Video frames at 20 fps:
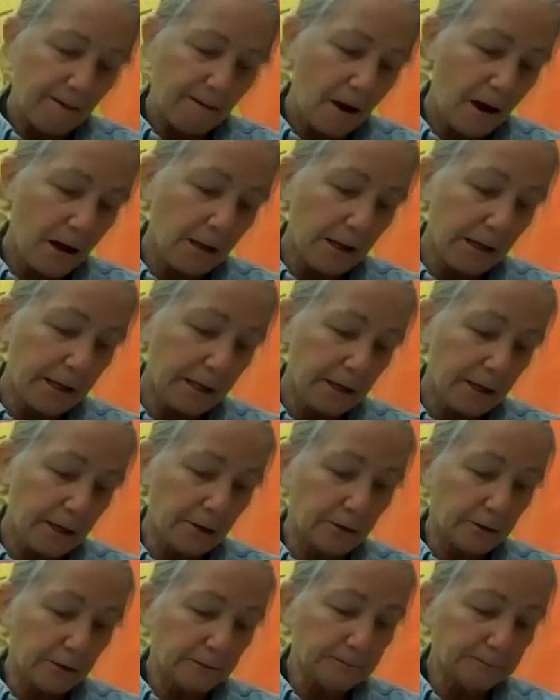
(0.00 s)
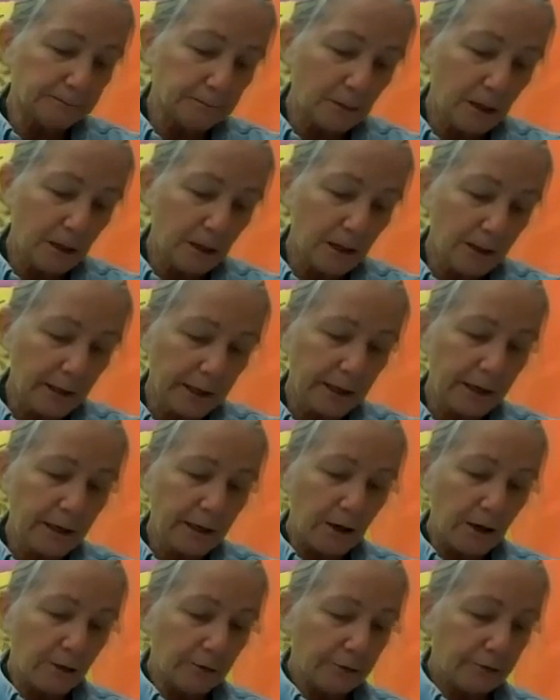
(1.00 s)
I like color. I like
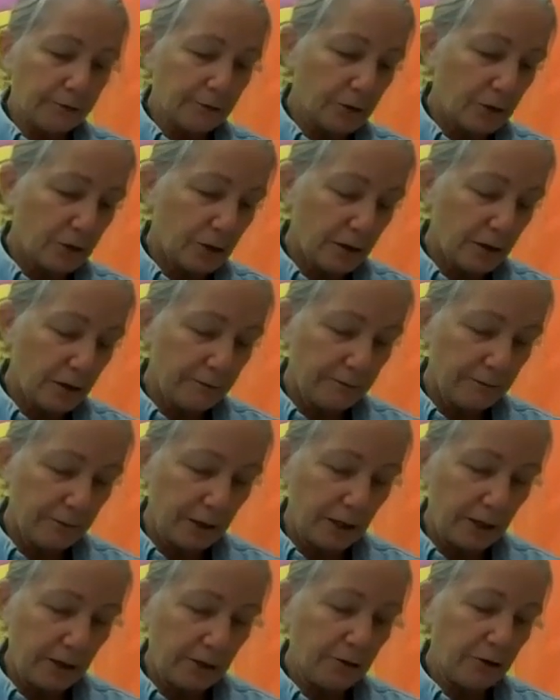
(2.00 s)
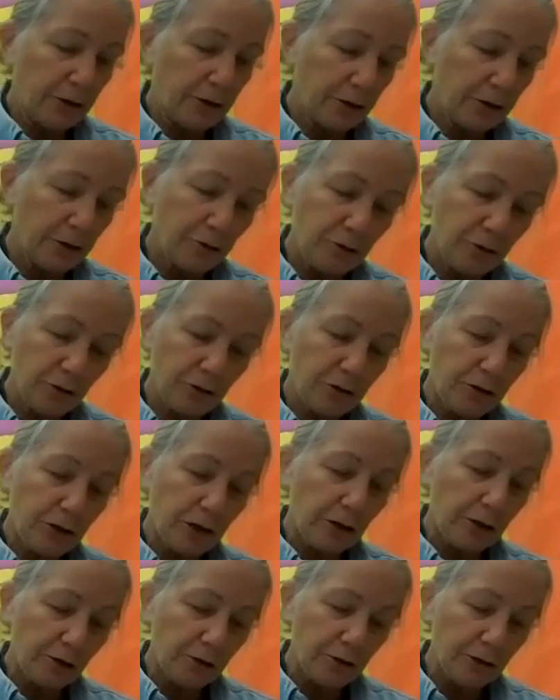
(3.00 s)
colorful stuff. Again, you can use your
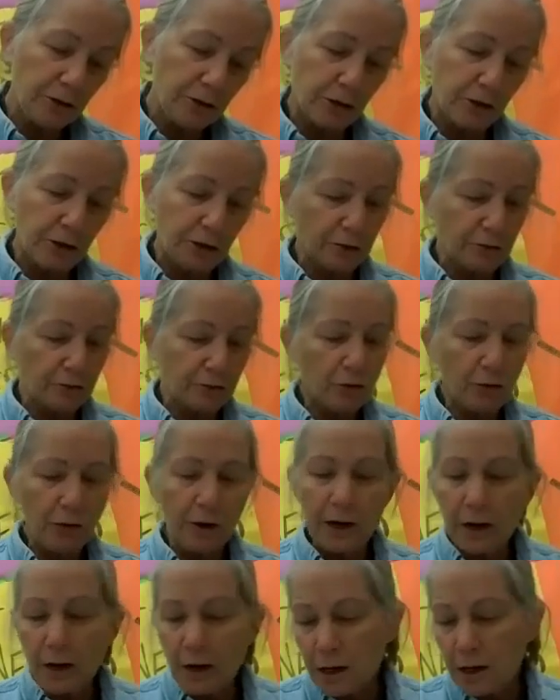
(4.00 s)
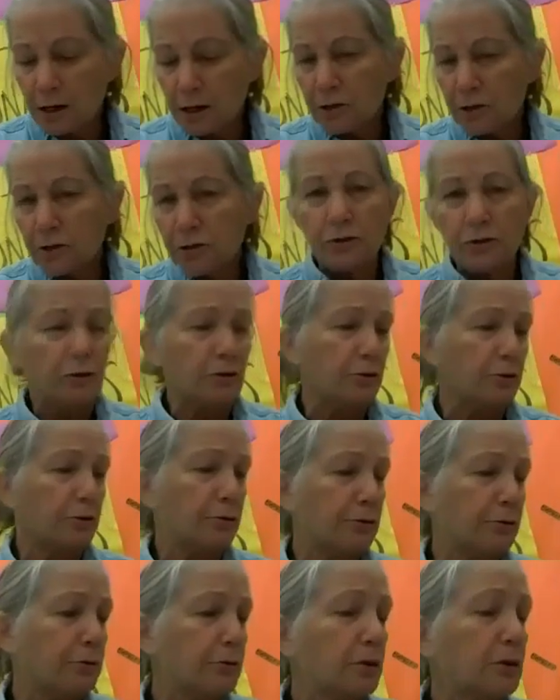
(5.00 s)
stickers, you can use crayons, you can
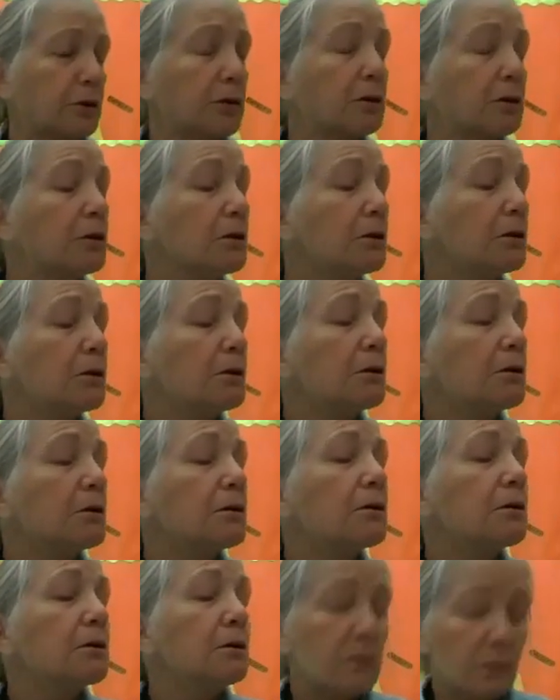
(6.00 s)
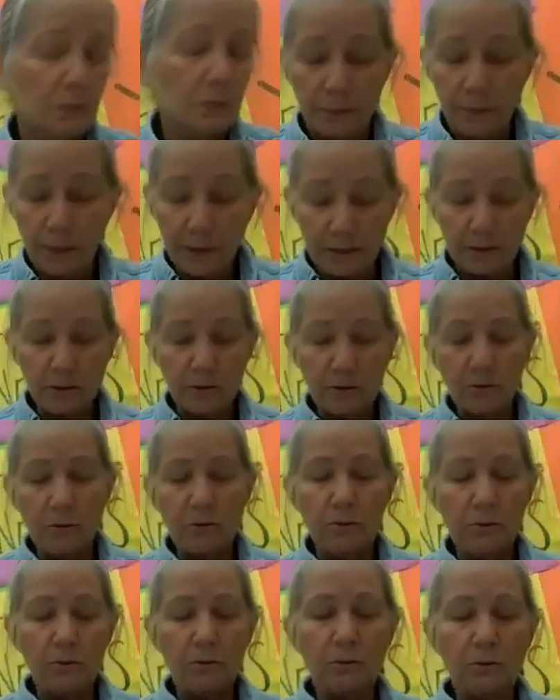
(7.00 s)
use
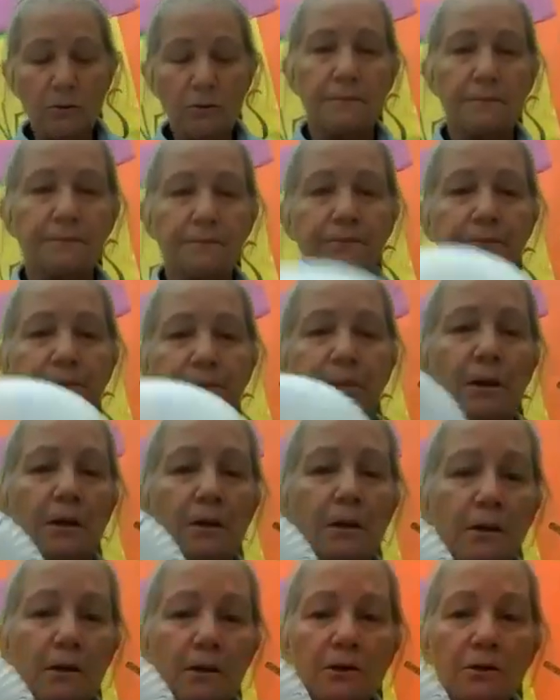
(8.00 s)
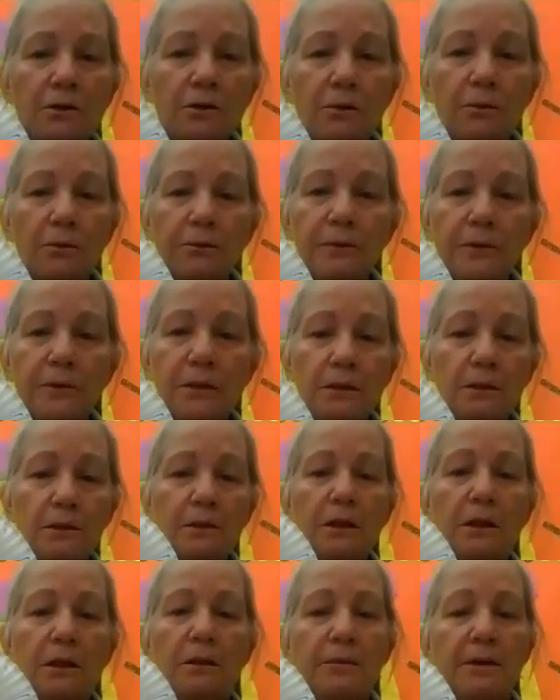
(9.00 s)
pencils. So this is
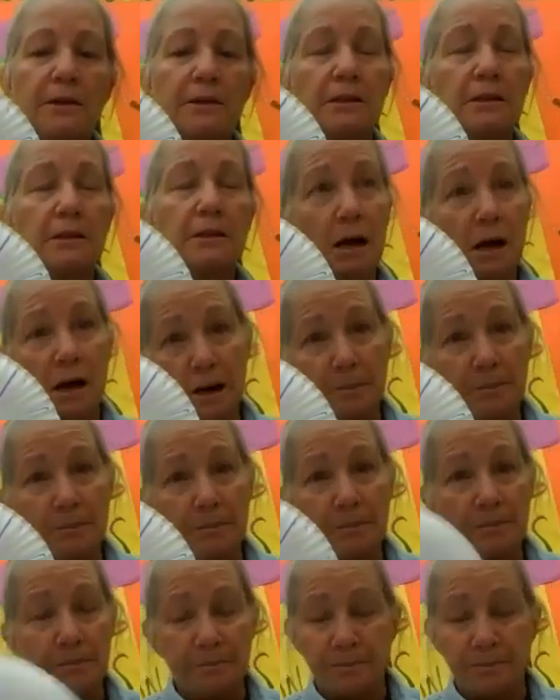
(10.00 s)
going to be the top